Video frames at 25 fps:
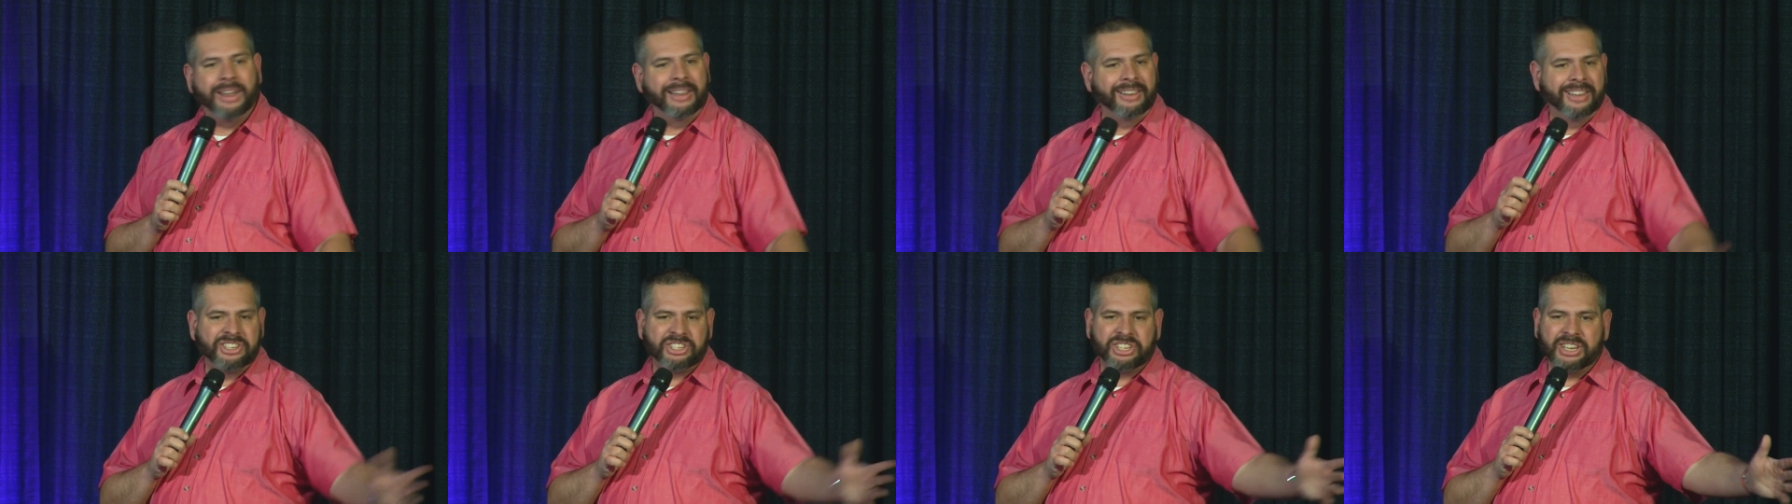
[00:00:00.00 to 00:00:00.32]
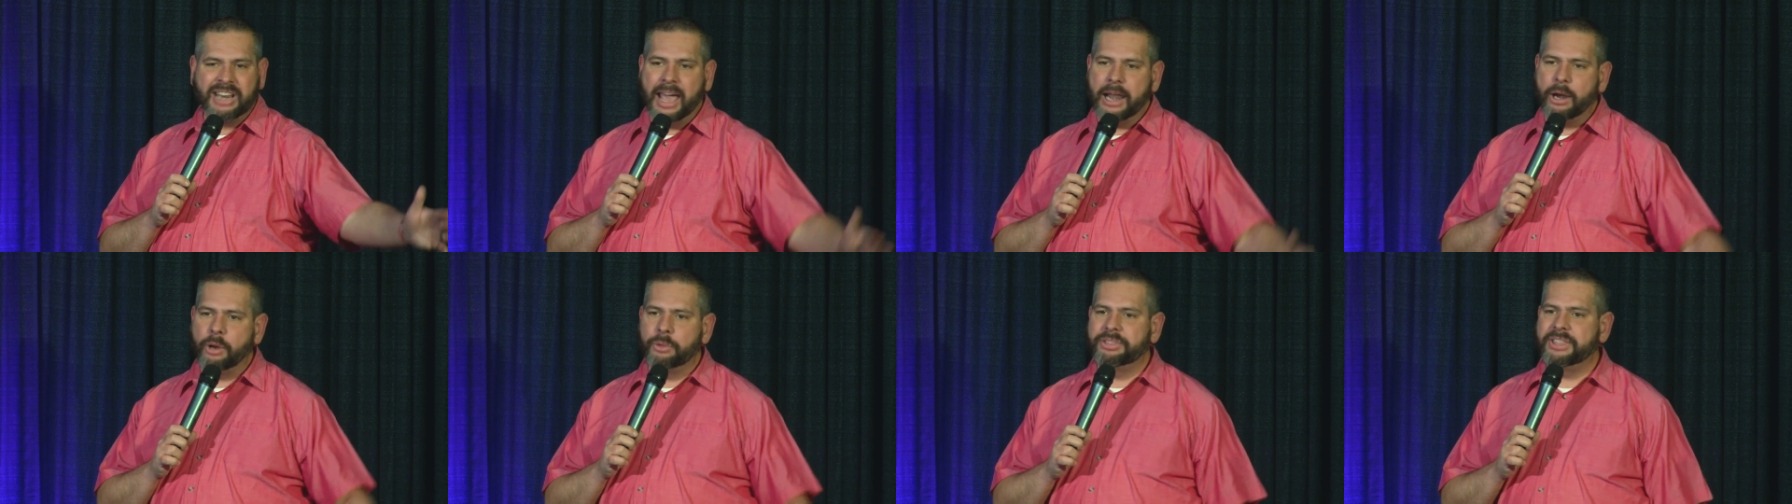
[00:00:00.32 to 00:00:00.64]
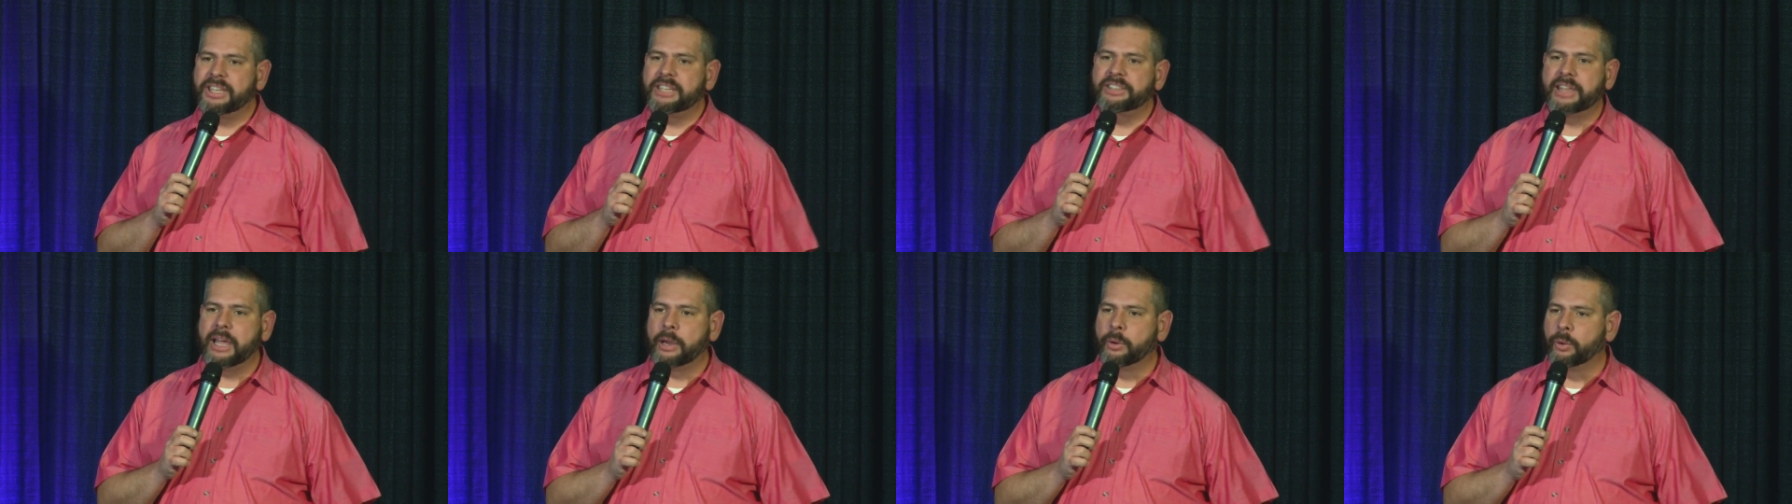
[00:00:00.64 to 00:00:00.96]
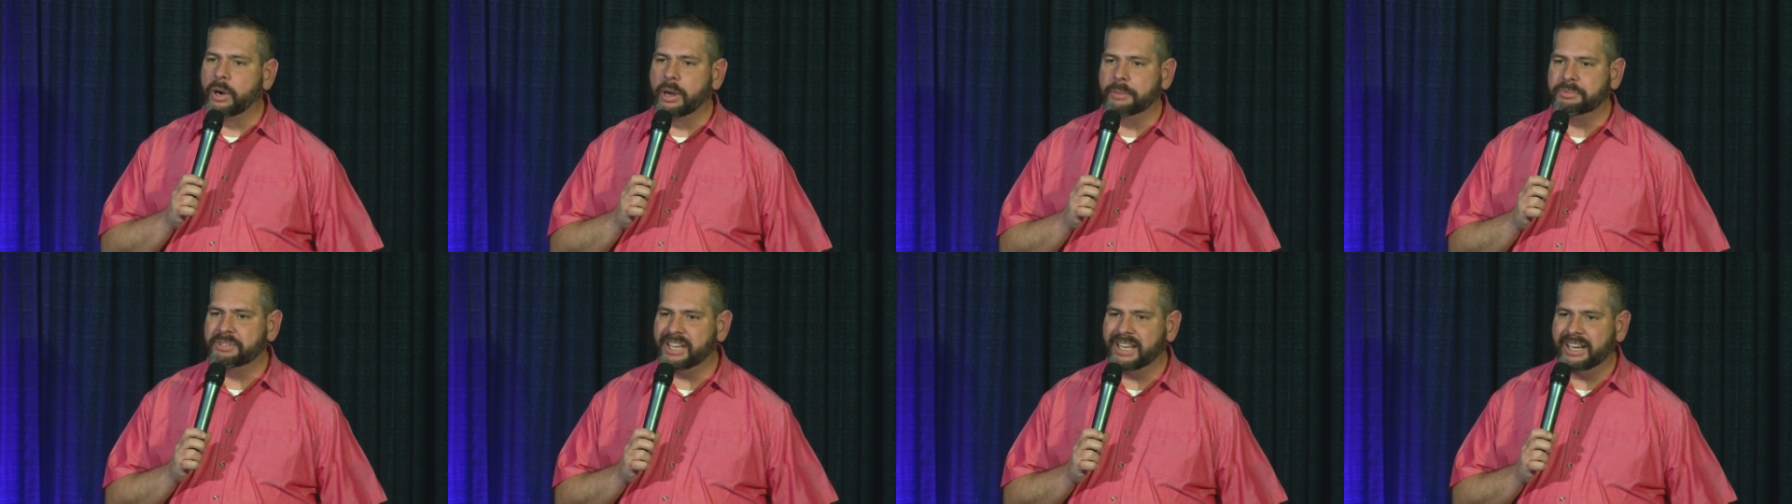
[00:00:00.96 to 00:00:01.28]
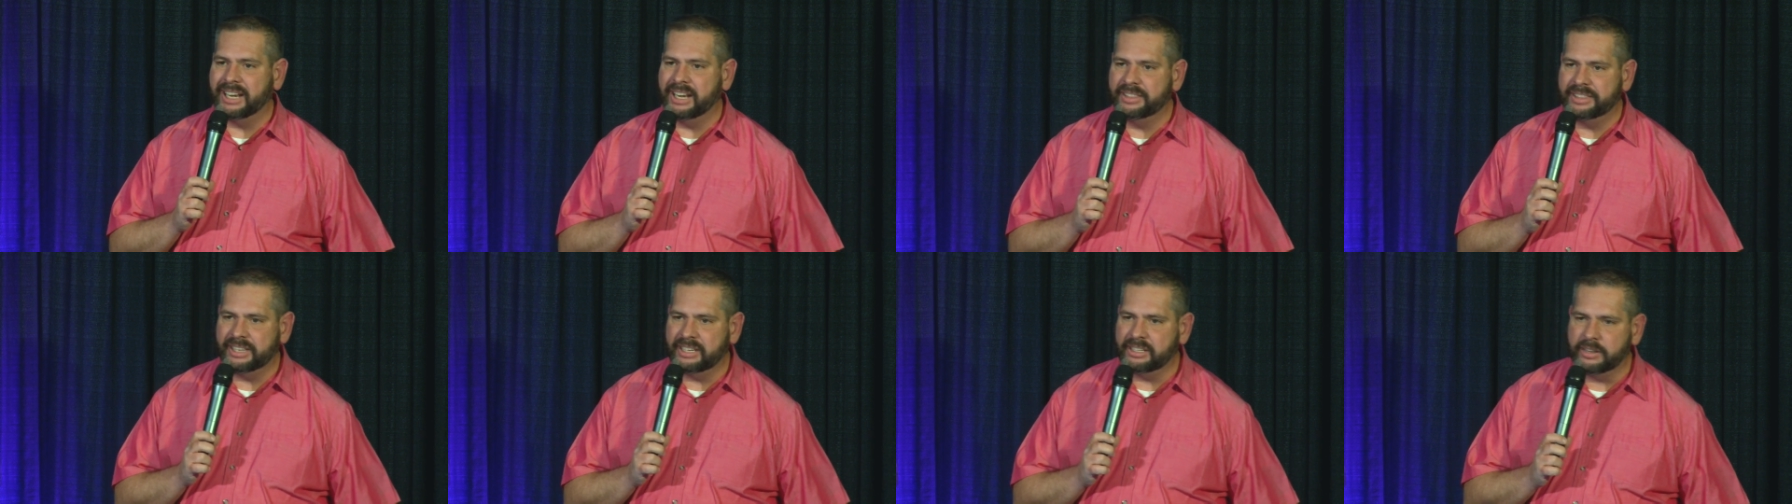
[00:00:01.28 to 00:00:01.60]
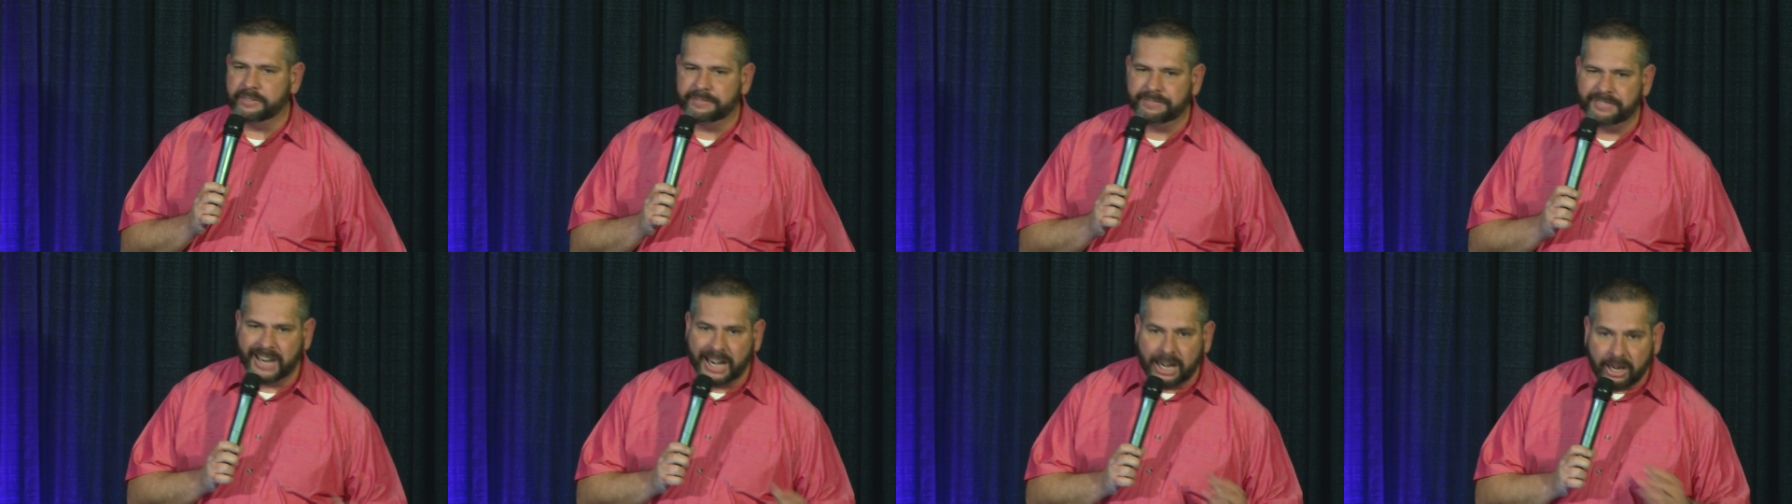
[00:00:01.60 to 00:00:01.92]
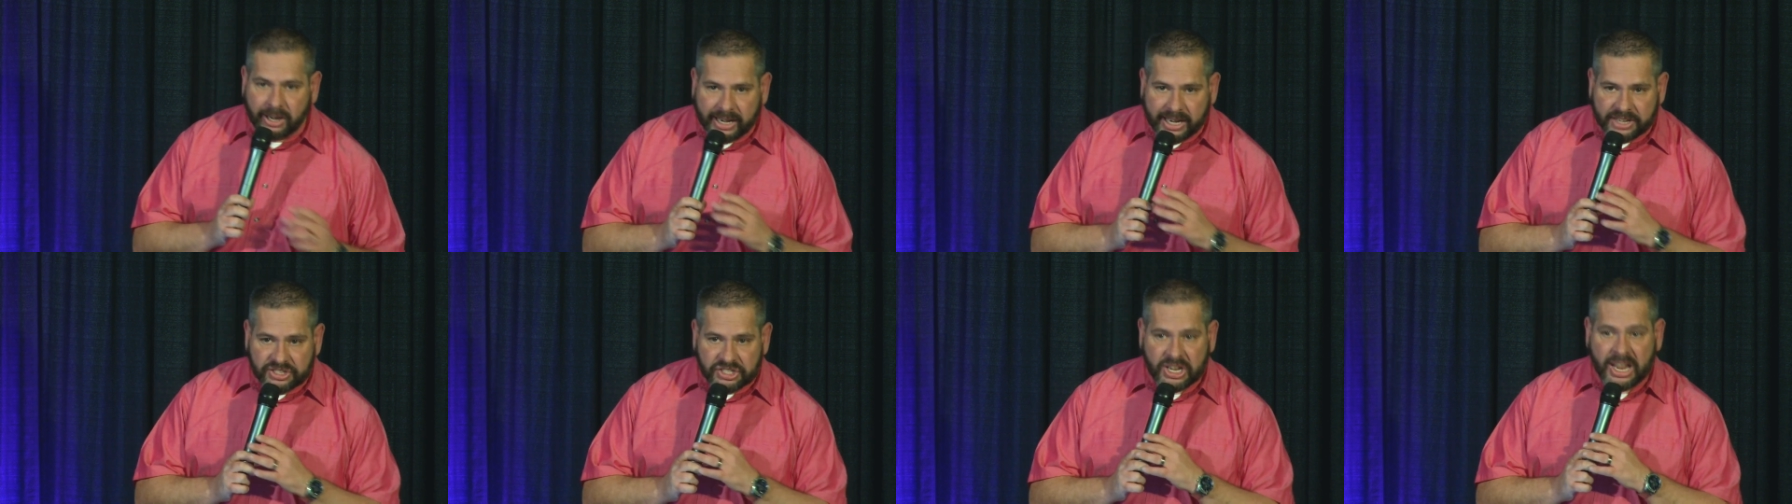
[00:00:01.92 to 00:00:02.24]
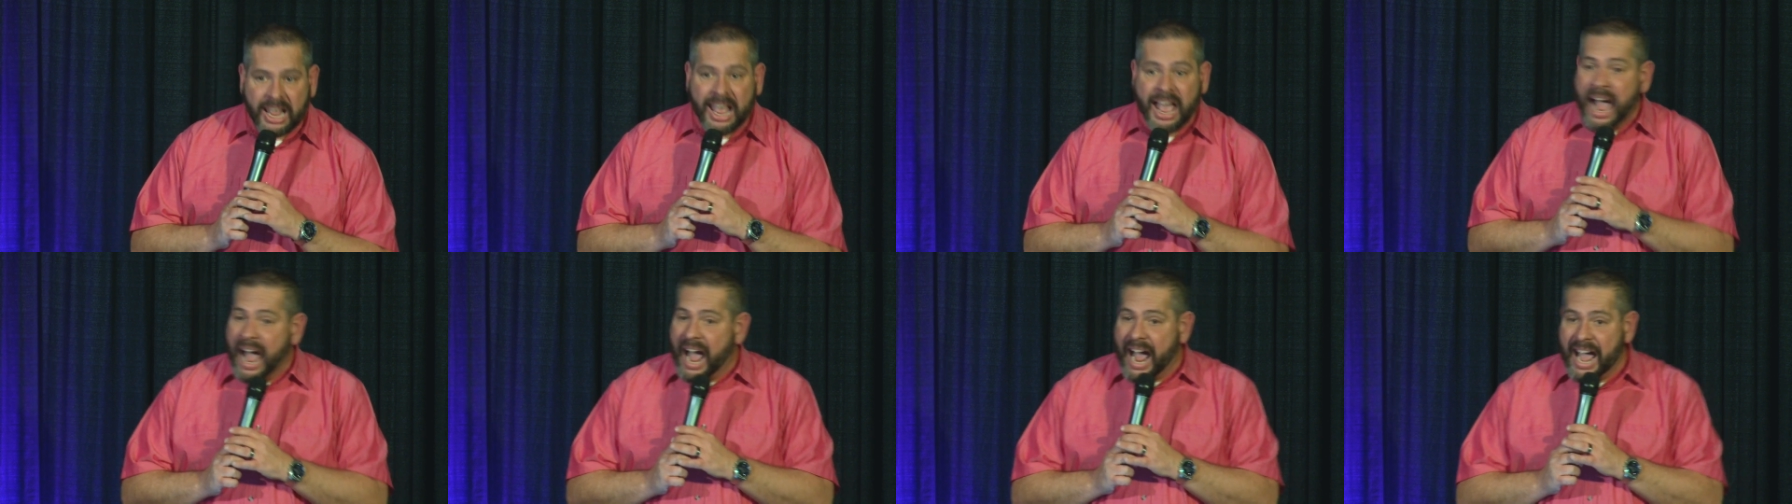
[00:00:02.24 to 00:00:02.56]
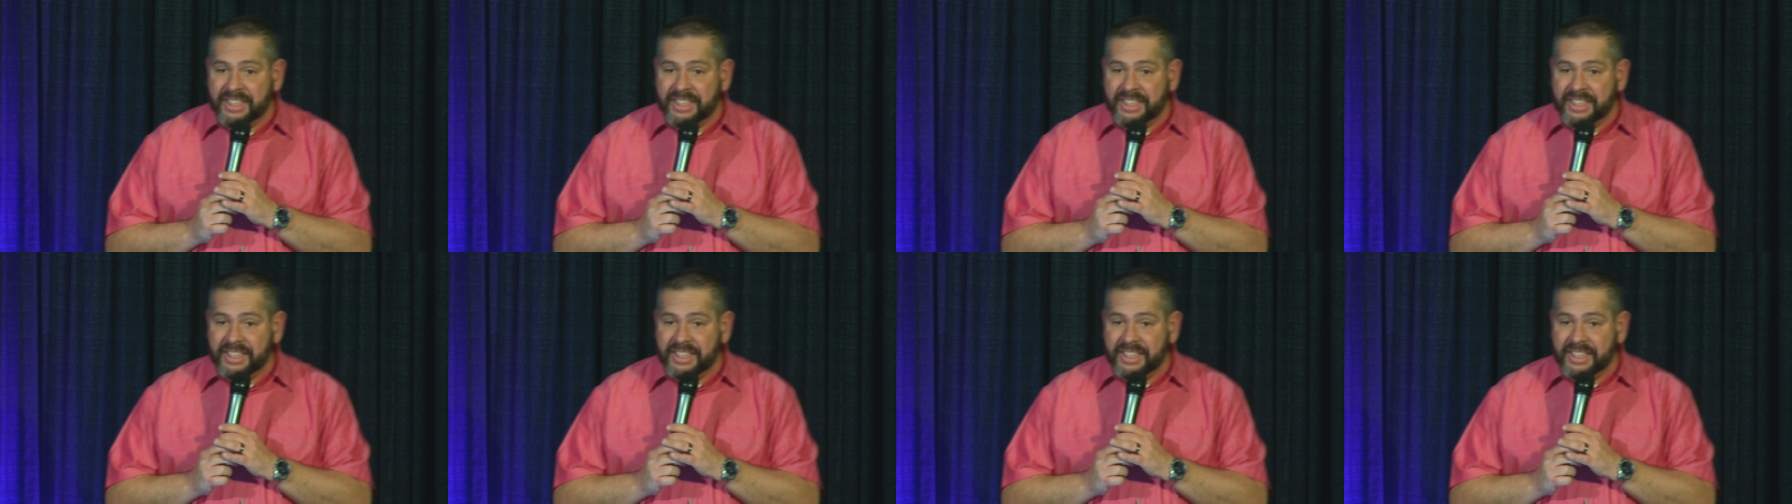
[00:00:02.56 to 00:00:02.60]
Now, listen, I don't think they were up to anything nefarious.